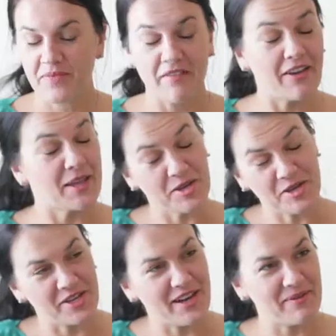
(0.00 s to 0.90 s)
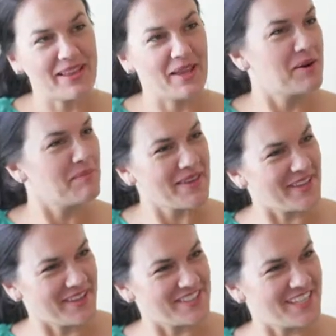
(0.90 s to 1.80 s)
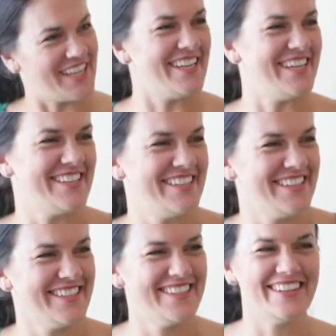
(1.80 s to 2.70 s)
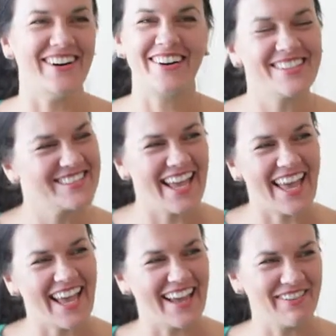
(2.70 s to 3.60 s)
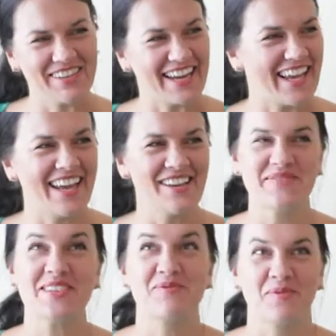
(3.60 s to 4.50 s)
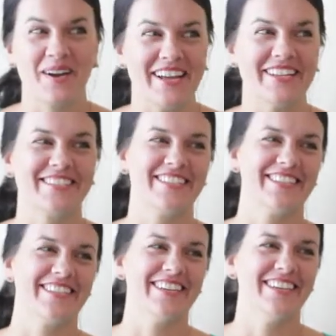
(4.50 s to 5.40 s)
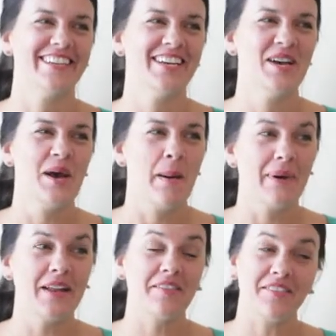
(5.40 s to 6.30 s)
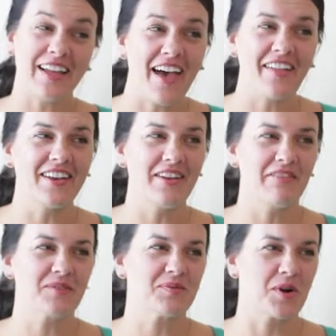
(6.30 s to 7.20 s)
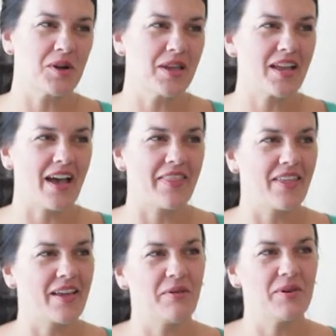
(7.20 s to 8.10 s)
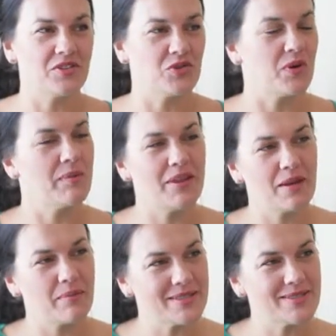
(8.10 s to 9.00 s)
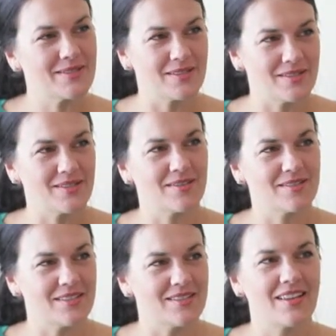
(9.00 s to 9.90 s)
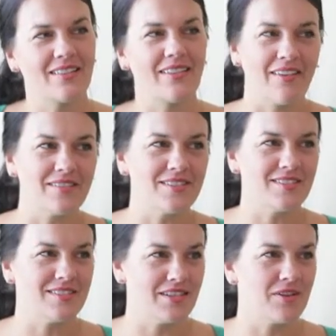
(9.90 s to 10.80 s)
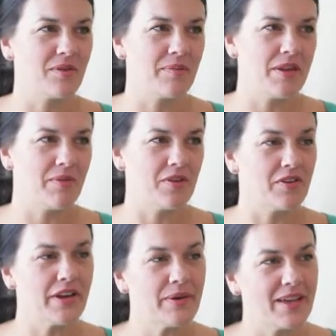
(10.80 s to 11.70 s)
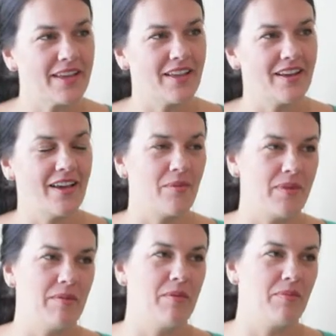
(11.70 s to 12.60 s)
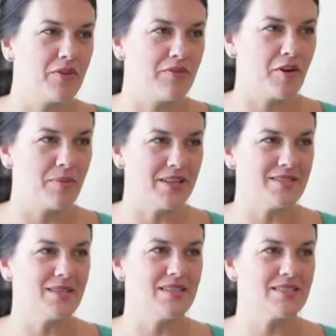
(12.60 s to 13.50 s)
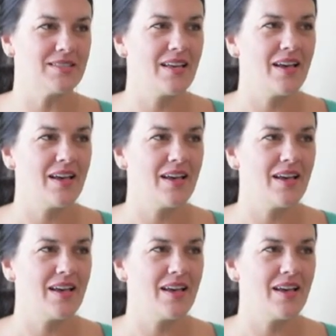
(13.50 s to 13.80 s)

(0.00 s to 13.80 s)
If I could, I would lay on a beach all day, every day. Great. But in reality, if I was working, I think I would enjoy being a business consultant. I love to just hear what people are doing and help them improve their business.